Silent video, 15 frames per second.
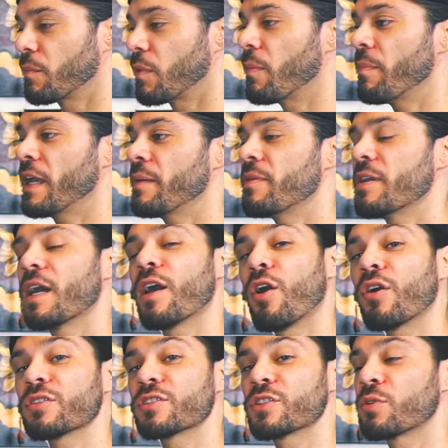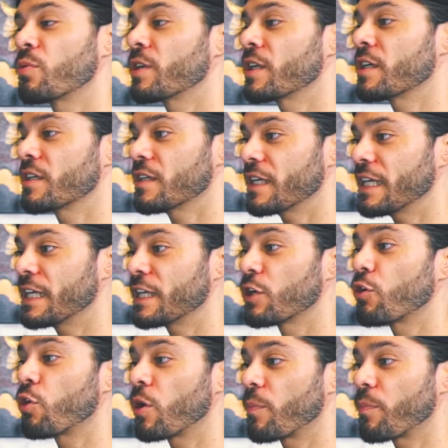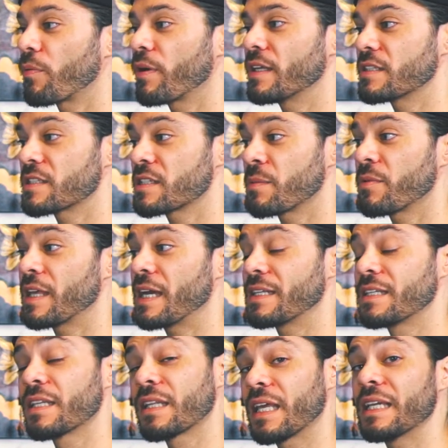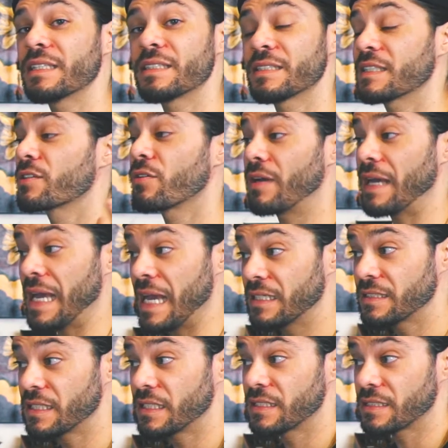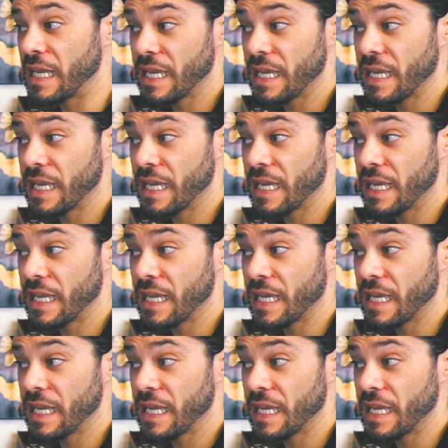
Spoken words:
But maybe I also want to incorporate some of that delay signal as is.